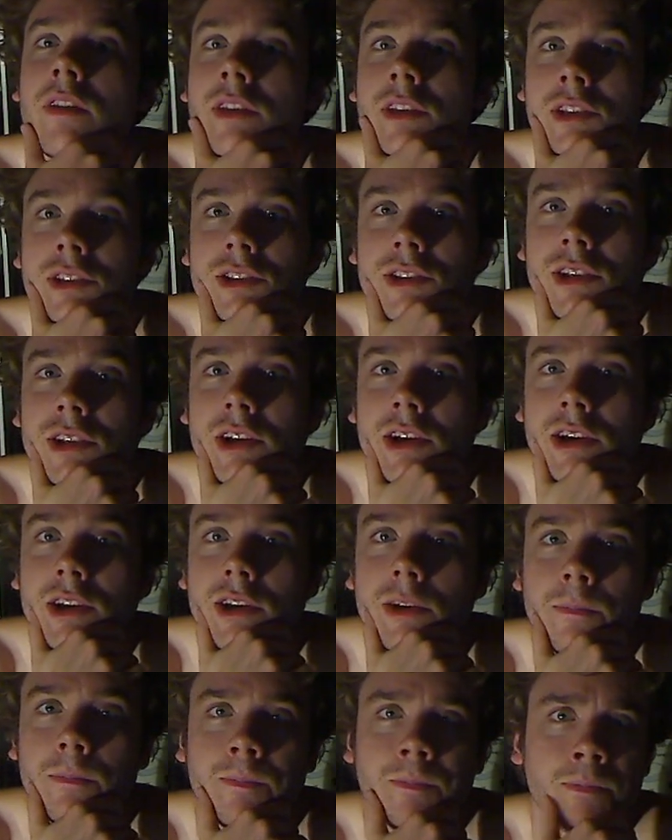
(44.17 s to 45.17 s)
into this
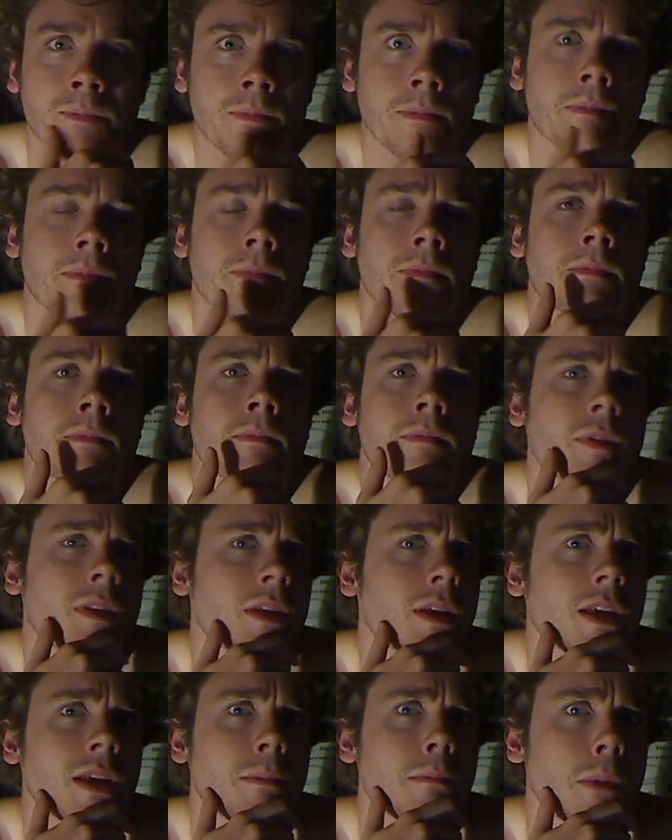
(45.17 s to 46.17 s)
like
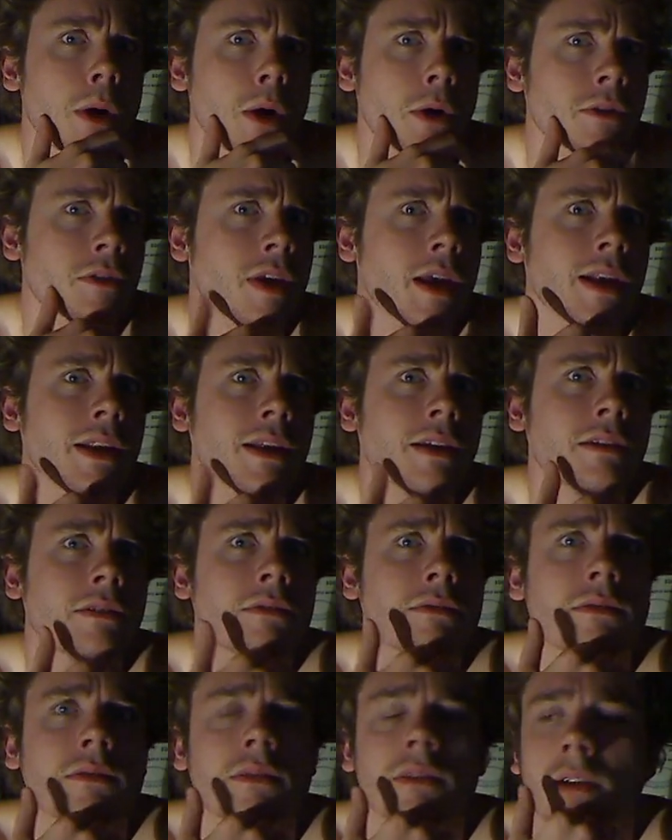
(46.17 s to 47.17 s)

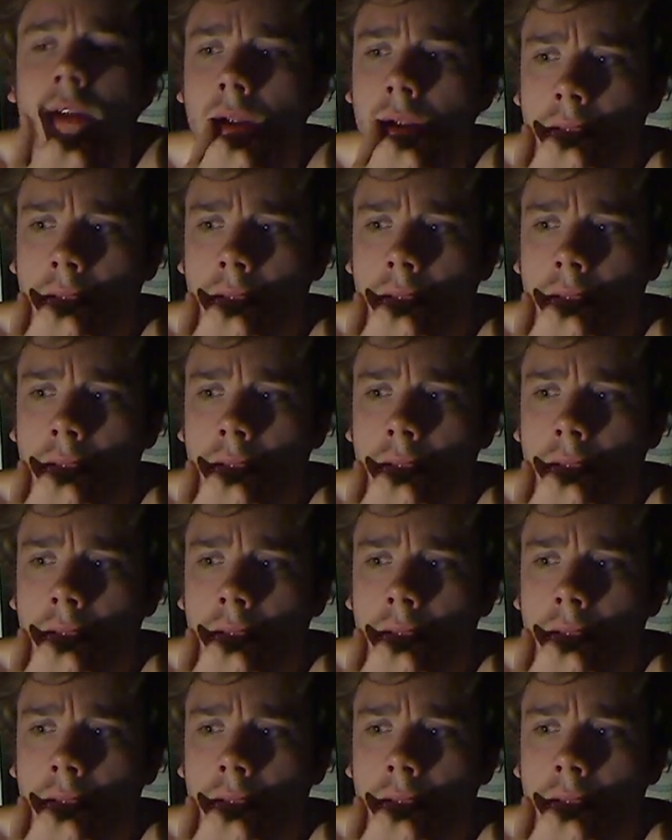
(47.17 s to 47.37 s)
emultative